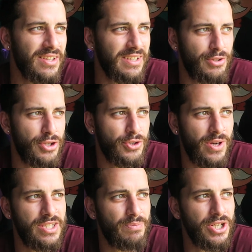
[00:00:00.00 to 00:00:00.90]
the
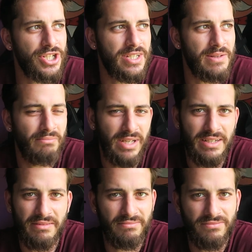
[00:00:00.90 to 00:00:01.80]
transmission to
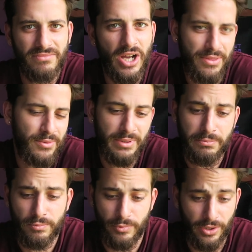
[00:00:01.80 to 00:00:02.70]
me, I thought we
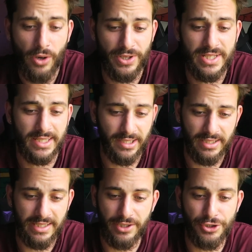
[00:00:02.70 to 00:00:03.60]
were honestly
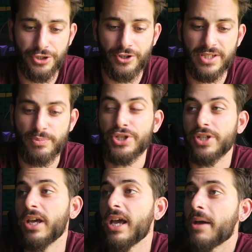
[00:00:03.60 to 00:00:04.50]
going to need a new
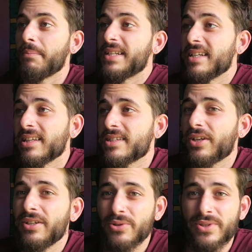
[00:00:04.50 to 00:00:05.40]
transmission. But Dylan's
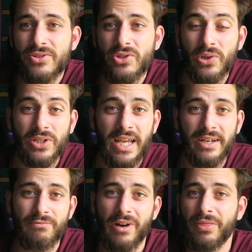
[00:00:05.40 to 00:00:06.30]
going to do us a solid
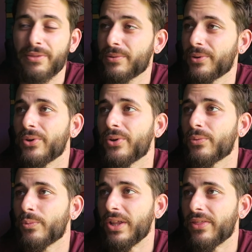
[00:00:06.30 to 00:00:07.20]
and run through
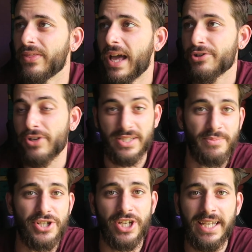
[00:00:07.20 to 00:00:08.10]
with that
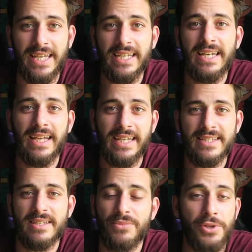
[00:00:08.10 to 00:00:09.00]
transmission kit and
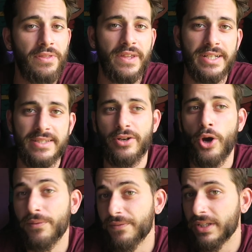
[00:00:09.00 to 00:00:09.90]
get some new things, and
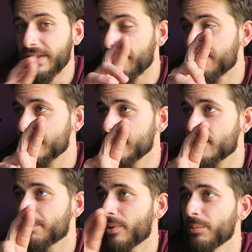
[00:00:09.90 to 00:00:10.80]
hopefully that fixes
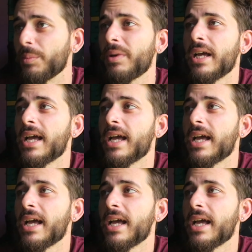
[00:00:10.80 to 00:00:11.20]
the problem.